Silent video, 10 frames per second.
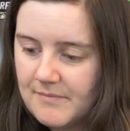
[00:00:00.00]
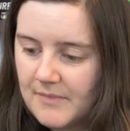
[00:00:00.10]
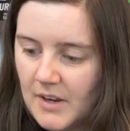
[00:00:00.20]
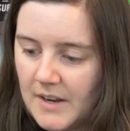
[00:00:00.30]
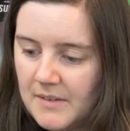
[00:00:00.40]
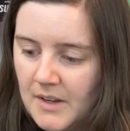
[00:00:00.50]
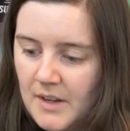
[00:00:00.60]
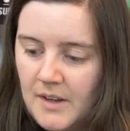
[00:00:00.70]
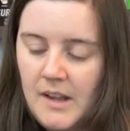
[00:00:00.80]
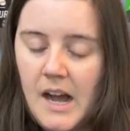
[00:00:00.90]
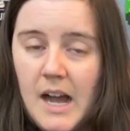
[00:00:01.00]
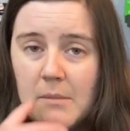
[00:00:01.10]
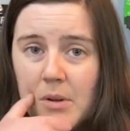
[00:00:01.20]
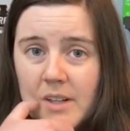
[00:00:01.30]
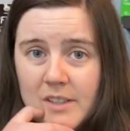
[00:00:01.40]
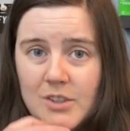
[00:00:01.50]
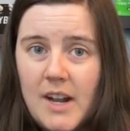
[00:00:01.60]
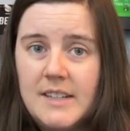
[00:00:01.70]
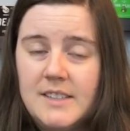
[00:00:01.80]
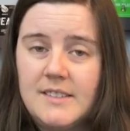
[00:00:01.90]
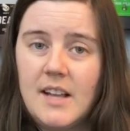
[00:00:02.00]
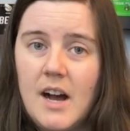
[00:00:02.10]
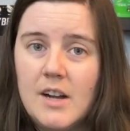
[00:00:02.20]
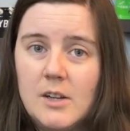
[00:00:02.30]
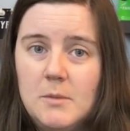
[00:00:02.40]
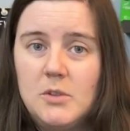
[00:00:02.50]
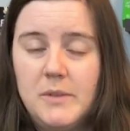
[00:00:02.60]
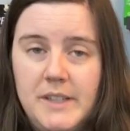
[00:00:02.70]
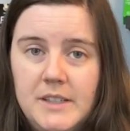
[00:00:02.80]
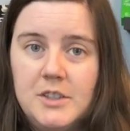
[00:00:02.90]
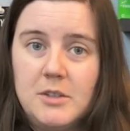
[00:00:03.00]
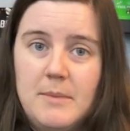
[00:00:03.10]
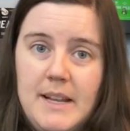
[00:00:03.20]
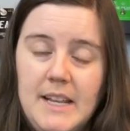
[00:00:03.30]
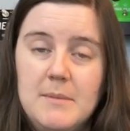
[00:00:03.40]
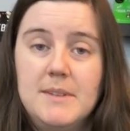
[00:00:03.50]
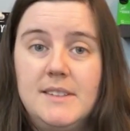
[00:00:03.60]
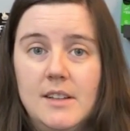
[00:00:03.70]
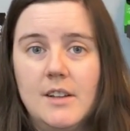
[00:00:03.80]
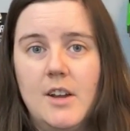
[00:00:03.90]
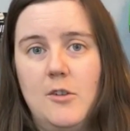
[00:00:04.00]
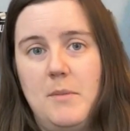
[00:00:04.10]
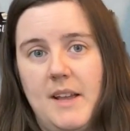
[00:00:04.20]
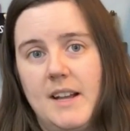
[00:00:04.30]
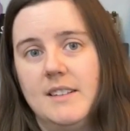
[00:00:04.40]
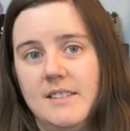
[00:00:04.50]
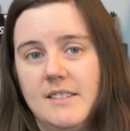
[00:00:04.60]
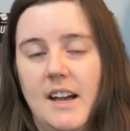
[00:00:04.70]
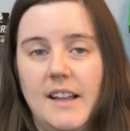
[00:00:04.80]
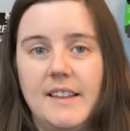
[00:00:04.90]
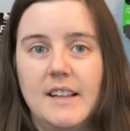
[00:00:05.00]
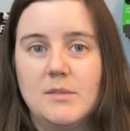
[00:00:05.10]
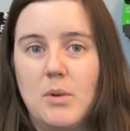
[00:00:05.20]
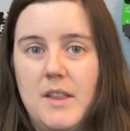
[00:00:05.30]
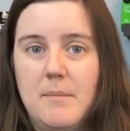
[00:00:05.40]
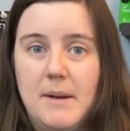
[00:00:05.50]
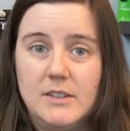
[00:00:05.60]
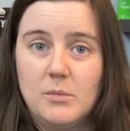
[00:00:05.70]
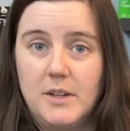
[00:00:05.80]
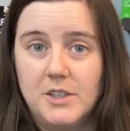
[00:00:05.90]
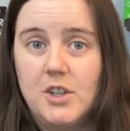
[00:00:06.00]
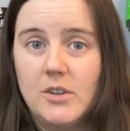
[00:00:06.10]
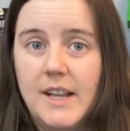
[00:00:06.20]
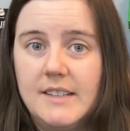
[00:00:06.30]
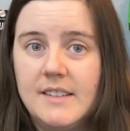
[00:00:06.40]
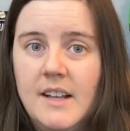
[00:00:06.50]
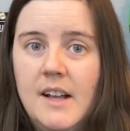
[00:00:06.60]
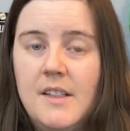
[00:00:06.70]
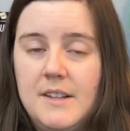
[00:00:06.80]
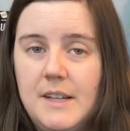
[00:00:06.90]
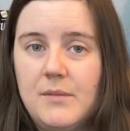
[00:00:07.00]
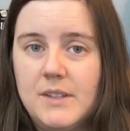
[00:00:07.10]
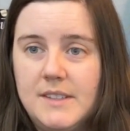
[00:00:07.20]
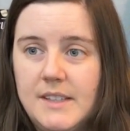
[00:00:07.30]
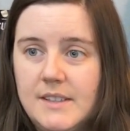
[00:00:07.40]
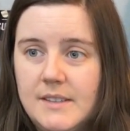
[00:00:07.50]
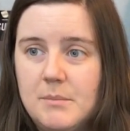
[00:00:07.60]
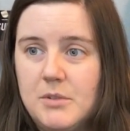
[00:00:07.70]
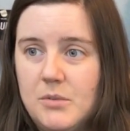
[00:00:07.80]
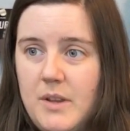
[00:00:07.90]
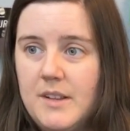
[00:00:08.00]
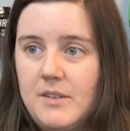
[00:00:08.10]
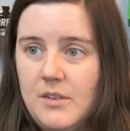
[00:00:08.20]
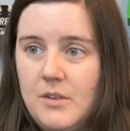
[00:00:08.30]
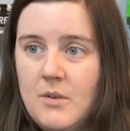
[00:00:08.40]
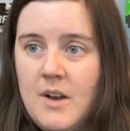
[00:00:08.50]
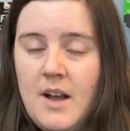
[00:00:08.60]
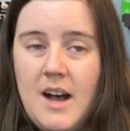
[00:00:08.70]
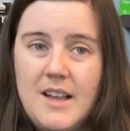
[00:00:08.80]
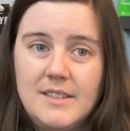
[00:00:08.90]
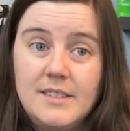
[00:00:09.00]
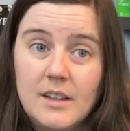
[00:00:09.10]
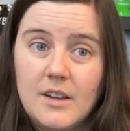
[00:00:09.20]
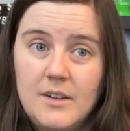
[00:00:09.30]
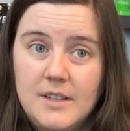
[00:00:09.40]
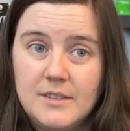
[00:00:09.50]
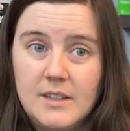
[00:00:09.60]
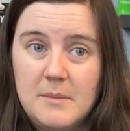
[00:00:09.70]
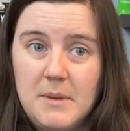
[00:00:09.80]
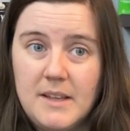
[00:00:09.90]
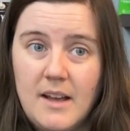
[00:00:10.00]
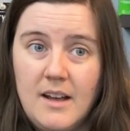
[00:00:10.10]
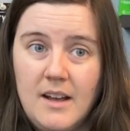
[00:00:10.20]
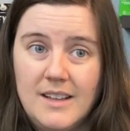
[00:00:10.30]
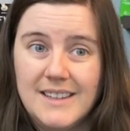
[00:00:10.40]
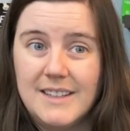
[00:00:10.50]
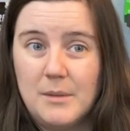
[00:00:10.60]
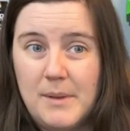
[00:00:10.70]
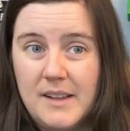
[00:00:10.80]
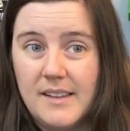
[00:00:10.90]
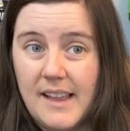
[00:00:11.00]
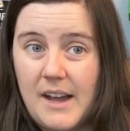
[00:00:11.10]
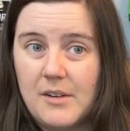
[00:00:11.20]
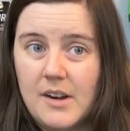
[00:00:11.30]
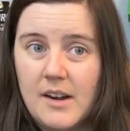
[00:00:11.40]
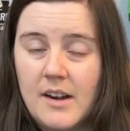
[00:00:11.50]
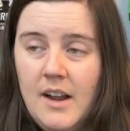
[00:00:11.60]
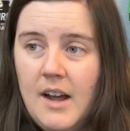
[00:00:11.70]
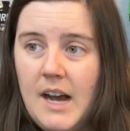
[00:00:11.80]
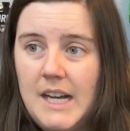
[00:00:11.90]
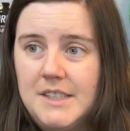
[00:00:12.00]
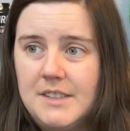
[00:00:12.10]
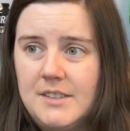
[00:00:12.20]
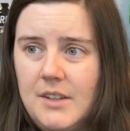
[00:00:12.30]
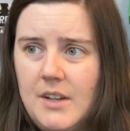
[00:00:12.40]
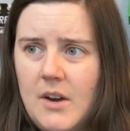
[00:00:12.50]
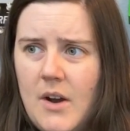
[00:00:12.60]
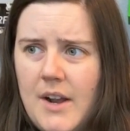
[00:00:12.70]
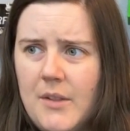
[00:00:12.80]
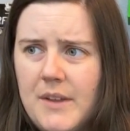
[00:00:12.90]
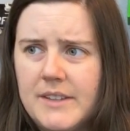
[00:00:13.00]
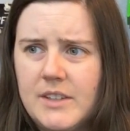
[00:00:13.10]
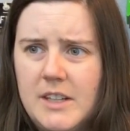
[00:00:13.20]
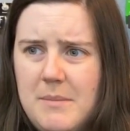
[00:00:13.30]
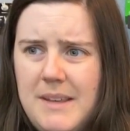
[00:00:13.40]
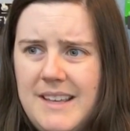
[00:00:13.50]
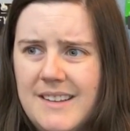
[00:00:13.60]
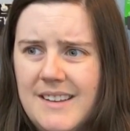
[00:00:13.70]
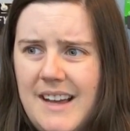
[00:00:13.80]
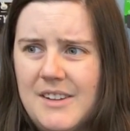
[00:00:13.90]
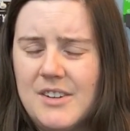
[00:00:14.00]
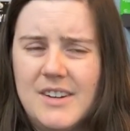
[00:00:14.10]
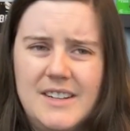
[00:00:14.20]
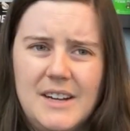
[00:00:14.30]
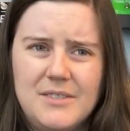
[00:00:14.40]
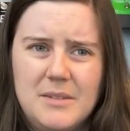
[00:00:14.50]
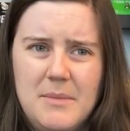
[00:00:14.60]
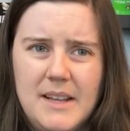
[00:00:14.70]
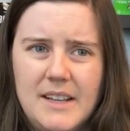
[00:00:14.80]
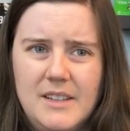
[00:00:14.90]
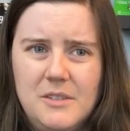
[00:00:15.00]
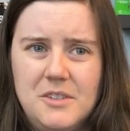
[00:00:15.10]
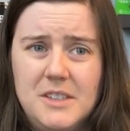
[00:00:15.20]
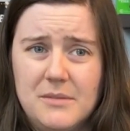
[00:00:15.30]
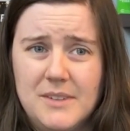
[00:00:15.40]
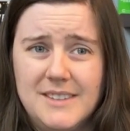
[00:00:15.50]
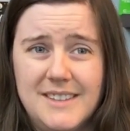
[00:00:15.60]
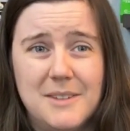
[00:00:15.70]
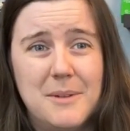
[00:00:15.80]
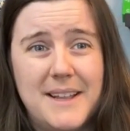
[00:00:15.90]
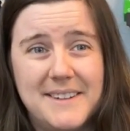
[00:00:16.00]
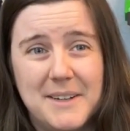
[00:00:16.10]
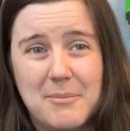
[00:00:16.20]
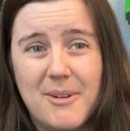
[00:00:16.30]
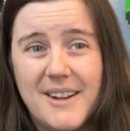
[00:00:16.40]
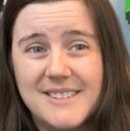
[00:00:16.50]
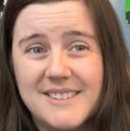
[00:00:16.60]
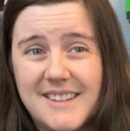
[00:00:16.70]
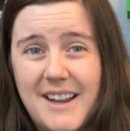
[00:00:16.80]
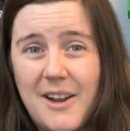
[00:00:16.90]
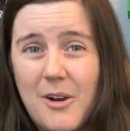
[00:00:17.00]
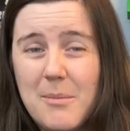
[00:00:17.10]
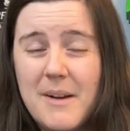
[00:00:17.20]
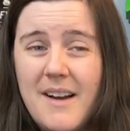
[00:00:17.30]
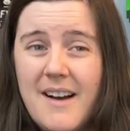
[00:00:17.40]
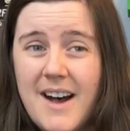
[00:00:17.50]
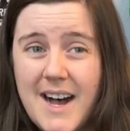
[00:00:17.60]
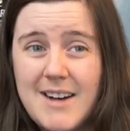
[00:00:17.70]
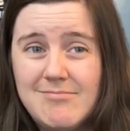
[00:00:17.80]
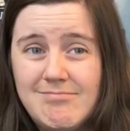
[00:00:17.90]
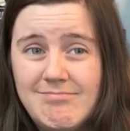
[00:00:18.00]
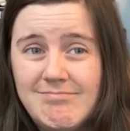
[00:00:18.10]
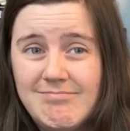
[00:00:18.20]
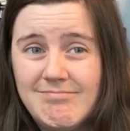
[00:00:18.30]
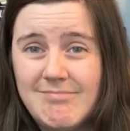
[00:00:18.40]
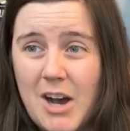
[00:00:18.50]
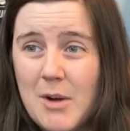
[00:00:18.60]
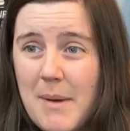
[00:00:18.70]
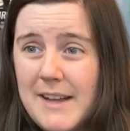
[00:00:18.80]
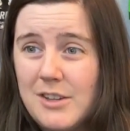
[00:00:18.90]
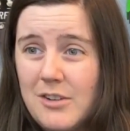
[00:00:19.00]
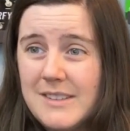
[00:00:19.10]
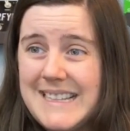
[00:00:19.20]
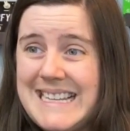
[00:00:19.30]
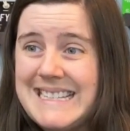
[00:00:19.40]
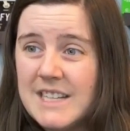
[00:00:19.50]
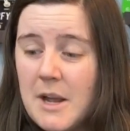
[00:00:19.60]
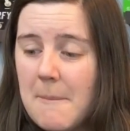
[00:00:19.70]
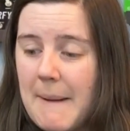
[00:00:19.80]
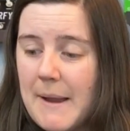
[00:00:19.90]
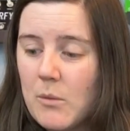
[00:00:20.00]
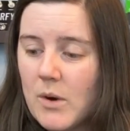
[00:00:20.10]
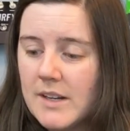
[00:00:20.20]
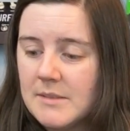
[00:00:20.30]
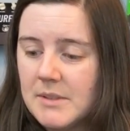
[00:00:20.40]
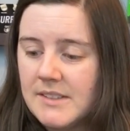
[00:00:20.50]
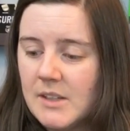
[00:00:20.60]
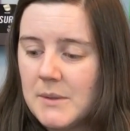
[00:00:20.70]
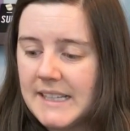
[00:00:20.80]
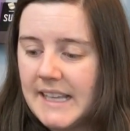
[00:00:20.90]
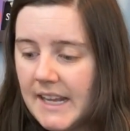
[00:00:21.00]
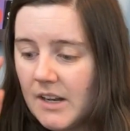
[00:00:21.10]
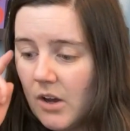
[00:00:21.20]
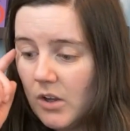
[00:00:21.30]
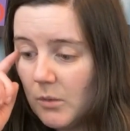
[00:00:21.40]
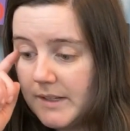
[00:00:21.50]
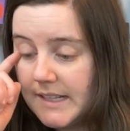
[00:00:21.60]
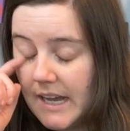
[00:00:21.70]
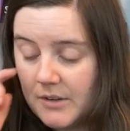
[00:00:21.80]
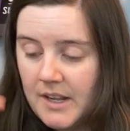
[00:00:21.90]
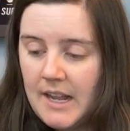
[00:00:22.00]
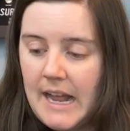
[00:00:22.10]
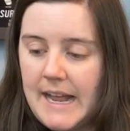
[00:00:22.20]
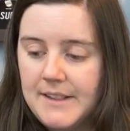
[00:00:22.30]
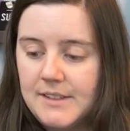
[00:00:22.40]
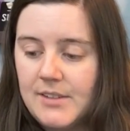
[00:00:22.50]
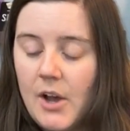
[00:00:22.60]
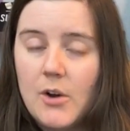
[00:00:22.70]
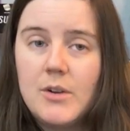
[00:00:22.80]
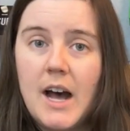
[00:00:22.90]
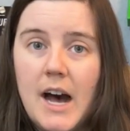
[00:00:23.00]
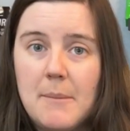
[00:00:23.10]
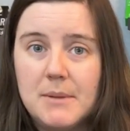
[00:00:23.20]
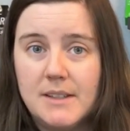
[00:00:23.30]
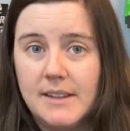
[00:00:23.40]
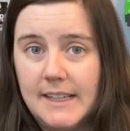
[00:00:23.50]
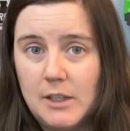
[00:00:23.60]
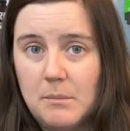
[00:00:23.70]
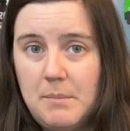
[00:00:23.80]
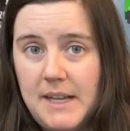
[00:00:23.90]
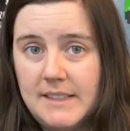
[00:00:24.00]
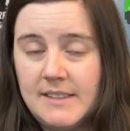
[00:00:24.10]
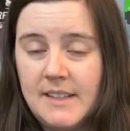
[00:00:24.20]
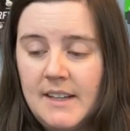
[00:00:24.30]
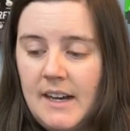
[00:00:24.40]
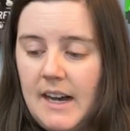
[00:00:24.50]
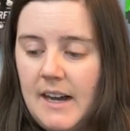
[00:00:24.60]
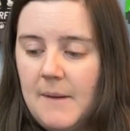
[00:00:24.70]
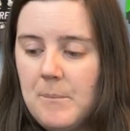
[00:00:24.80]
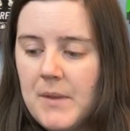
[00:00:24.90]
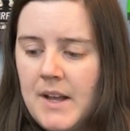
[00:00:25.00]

All right. I'm going to try to just toggle between germanium and silicone because I think that's probably the best way to showcase the differences between the two. The silicone is going to be a little bit louder, just so you know. I don't think it's going to be louder enough to make a huge difference in the editing process, and I hope I don't eat my words. I'm going to start with the gain all the way down and the tone up a little bit. The